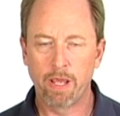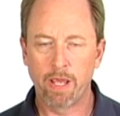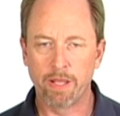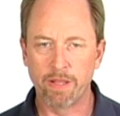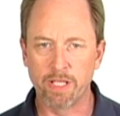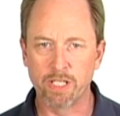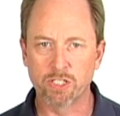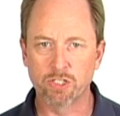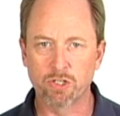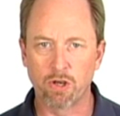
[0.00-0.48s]

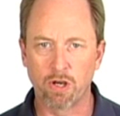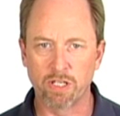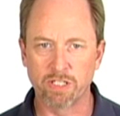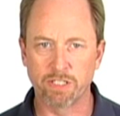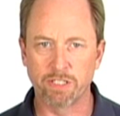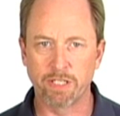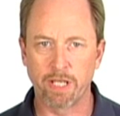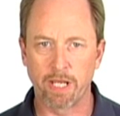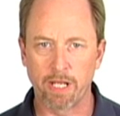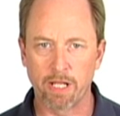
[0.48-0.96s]
and this
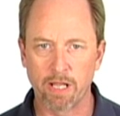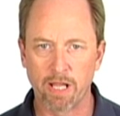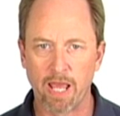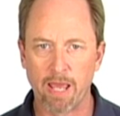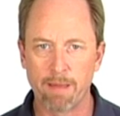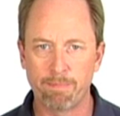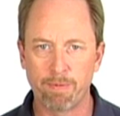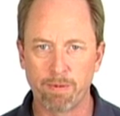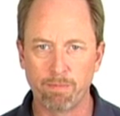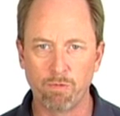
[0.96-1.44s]
causes a
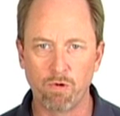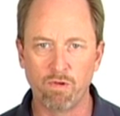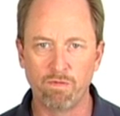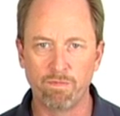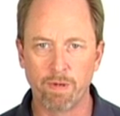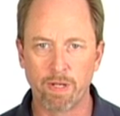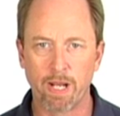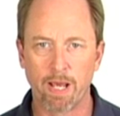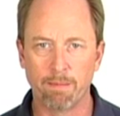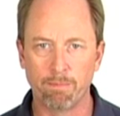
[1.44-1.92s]
clamping
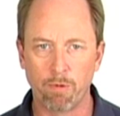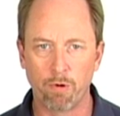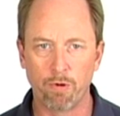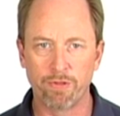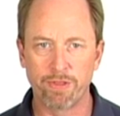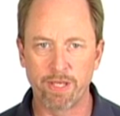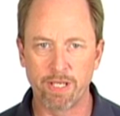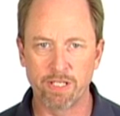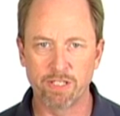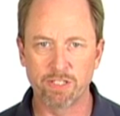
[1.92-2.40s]
movement on
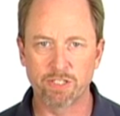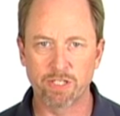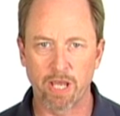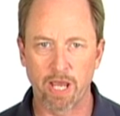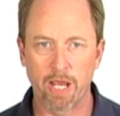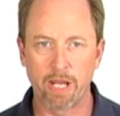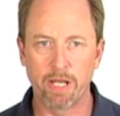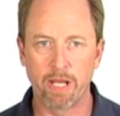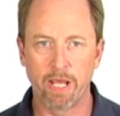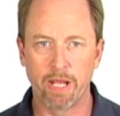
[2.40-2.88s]
both
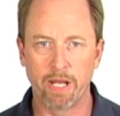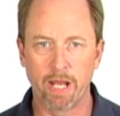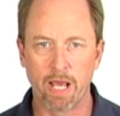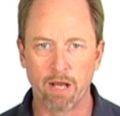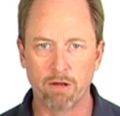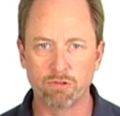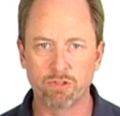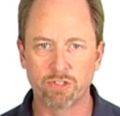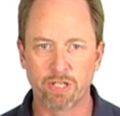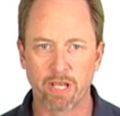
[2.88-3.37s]
inside and
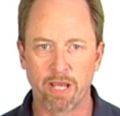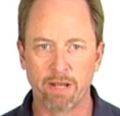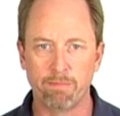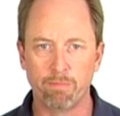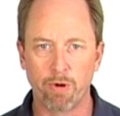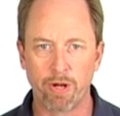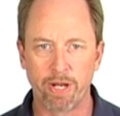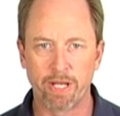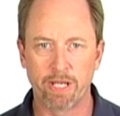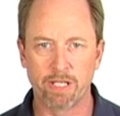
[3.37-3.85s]
outside
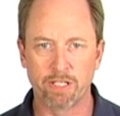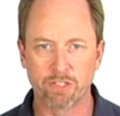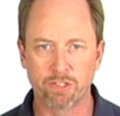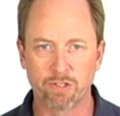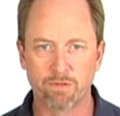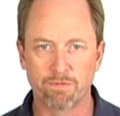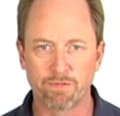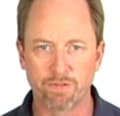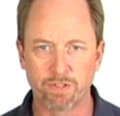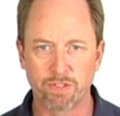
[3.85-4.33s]
braking
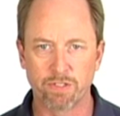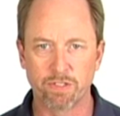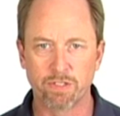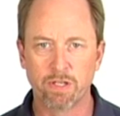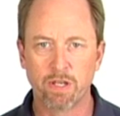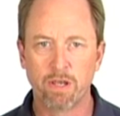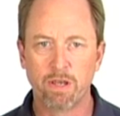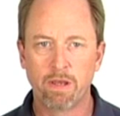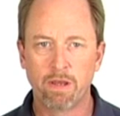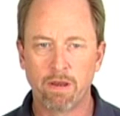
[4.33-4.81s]
surfaces
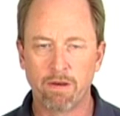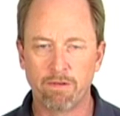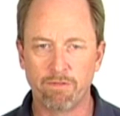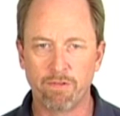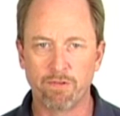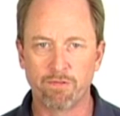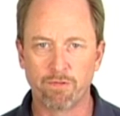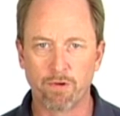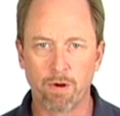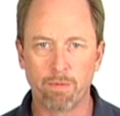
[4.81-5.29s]
of
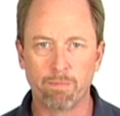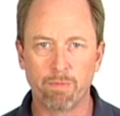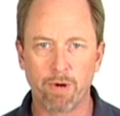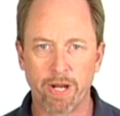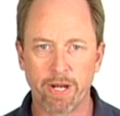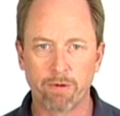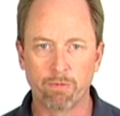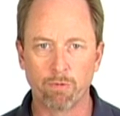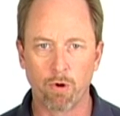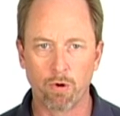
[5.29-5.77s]
the front
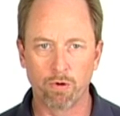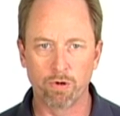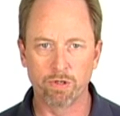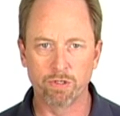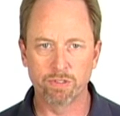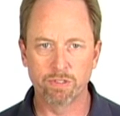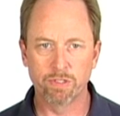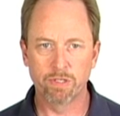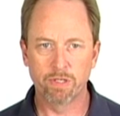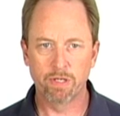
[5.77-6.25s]
brake
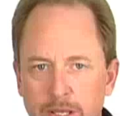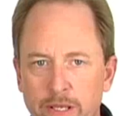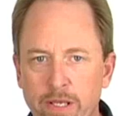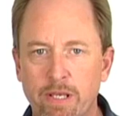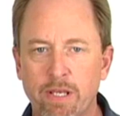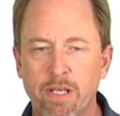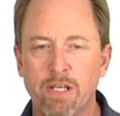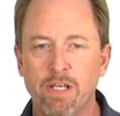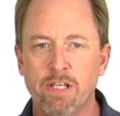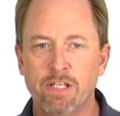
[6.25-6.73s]
rotors.
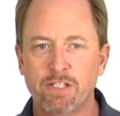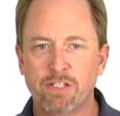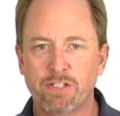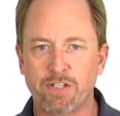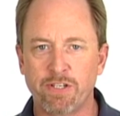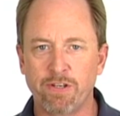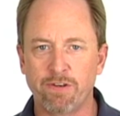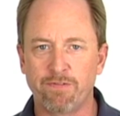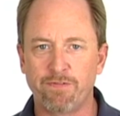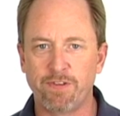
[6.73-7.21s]

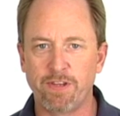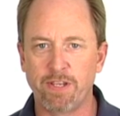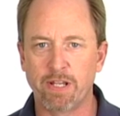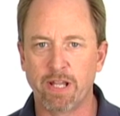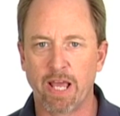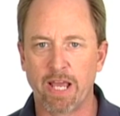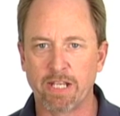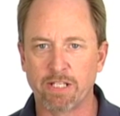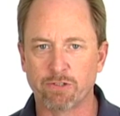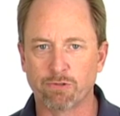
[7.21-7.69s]
Steel feed
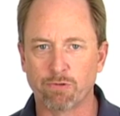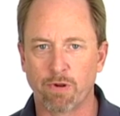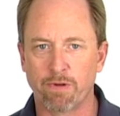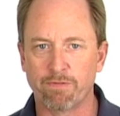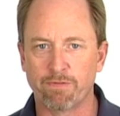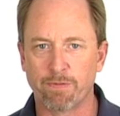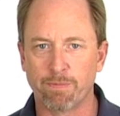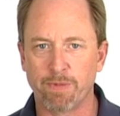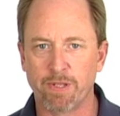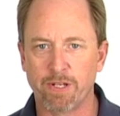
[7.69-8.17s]
lines run
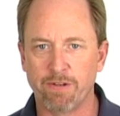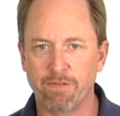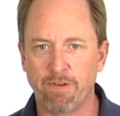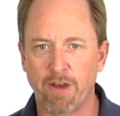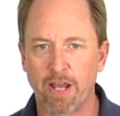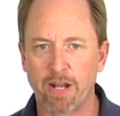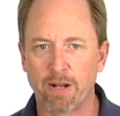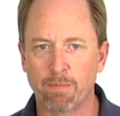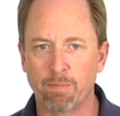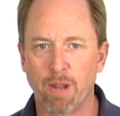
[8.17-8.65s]
from the
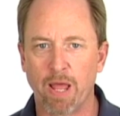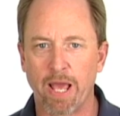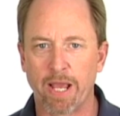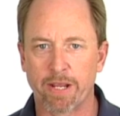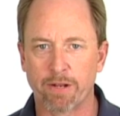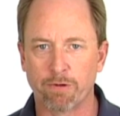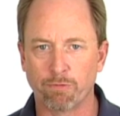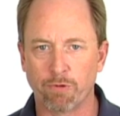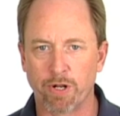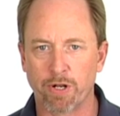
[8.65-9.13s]
divider
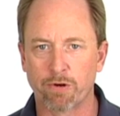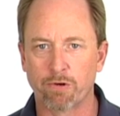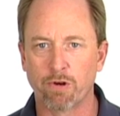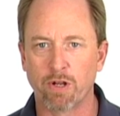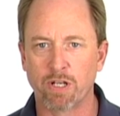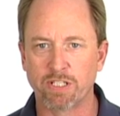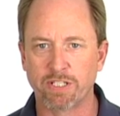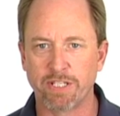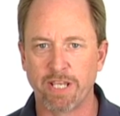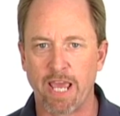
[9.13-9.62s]
block and run
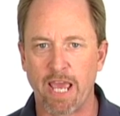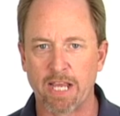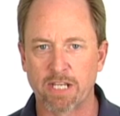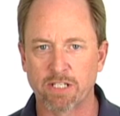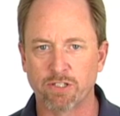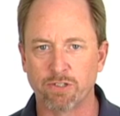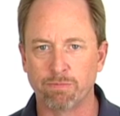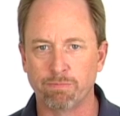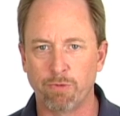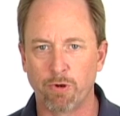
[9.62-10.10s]
across the
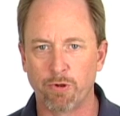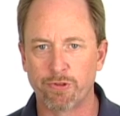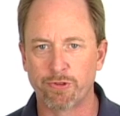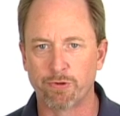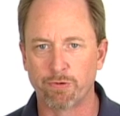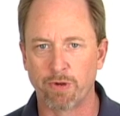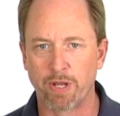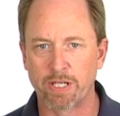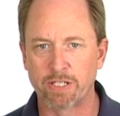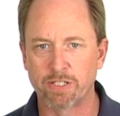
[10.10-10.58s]
axle in both
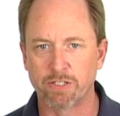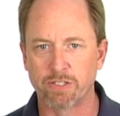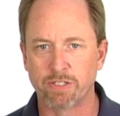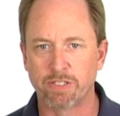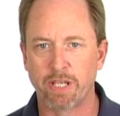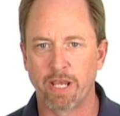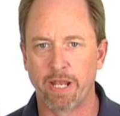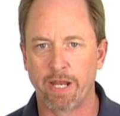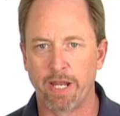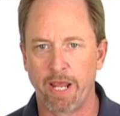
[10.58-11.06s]

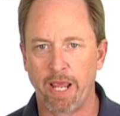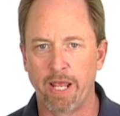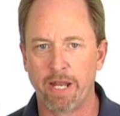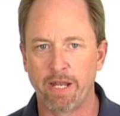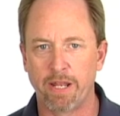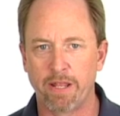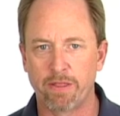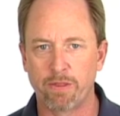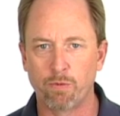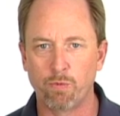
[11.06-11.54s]
directions and
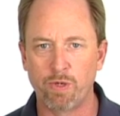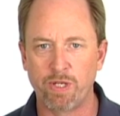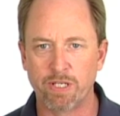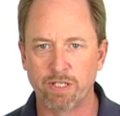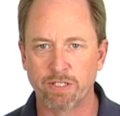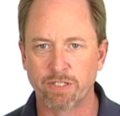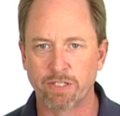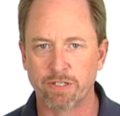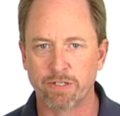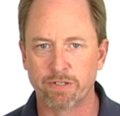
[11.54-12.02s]
end at the
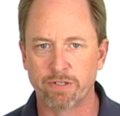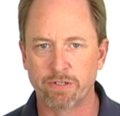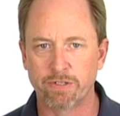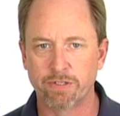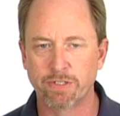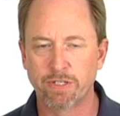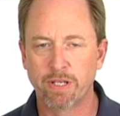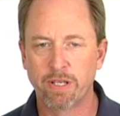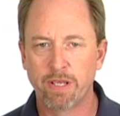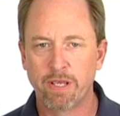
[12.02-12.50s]
wheel
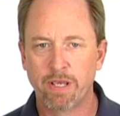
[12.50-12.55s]
cylinders.